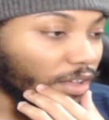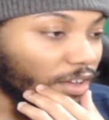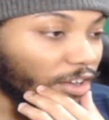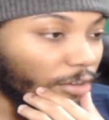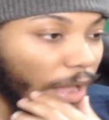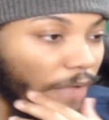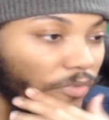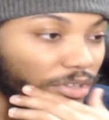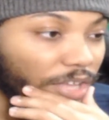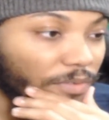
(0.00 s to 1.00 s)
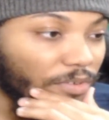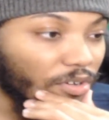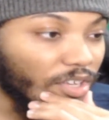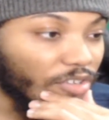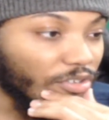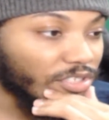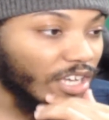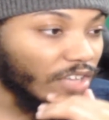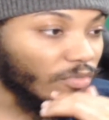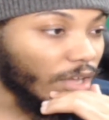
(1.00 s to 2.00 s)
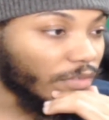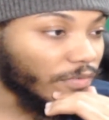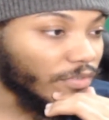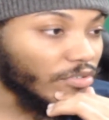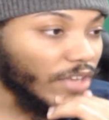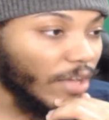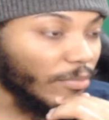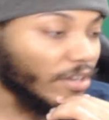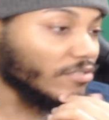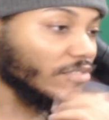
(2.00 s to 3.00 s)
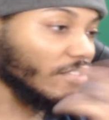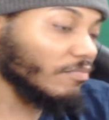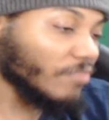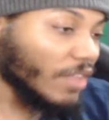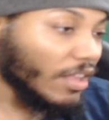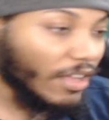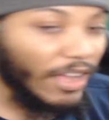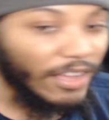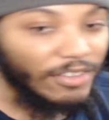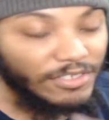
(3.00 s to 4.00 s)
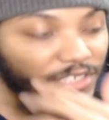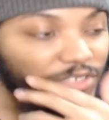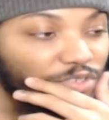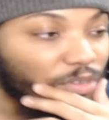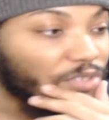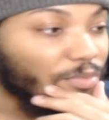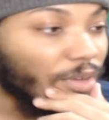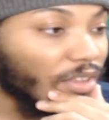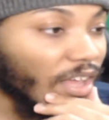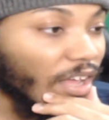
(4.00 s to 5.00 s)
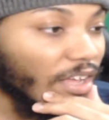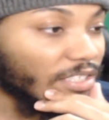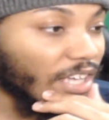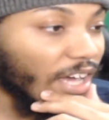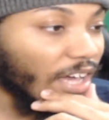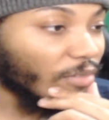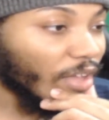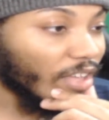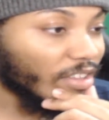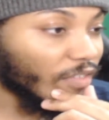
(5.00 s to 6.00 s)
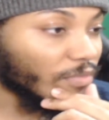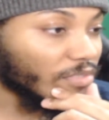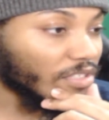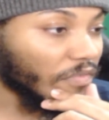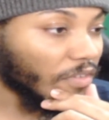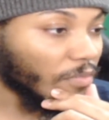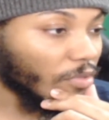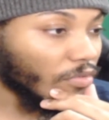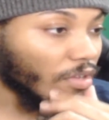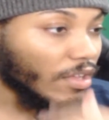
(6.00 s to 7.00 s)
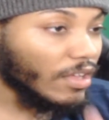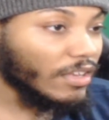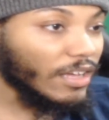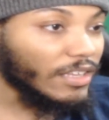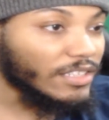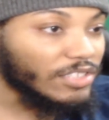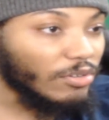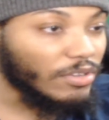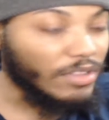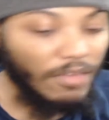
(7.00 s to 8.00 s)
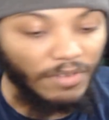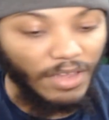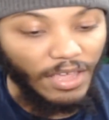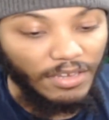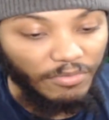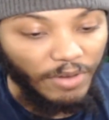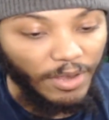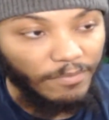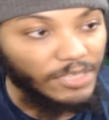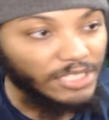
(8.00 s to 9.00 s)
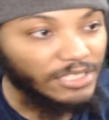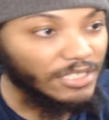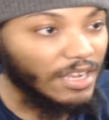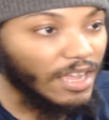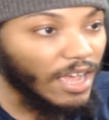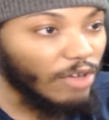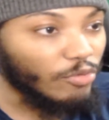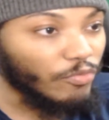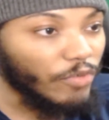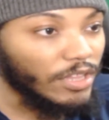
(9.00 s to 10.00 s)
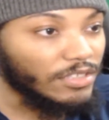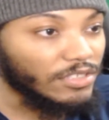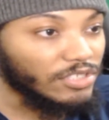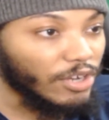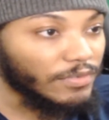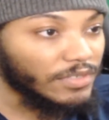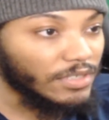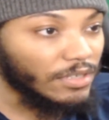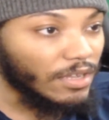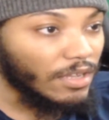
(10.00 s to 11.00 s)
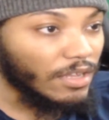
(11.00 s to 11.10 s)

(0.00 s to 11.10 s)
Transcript: After even though he criticized Wilder for doing that, but I ain't gonna say too much about that. He said, "I don't like this from Teofimo." Now let's go to Devin Haney, right? This is the guy who really deserves it.